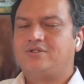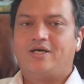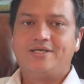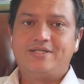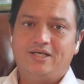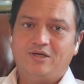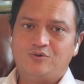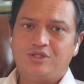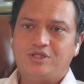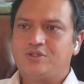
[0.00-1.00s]
so either
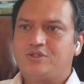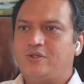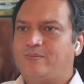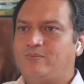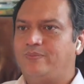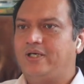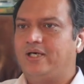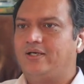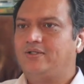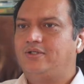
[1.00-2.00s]
hallucinations or
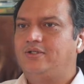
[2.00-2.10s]
diplopia.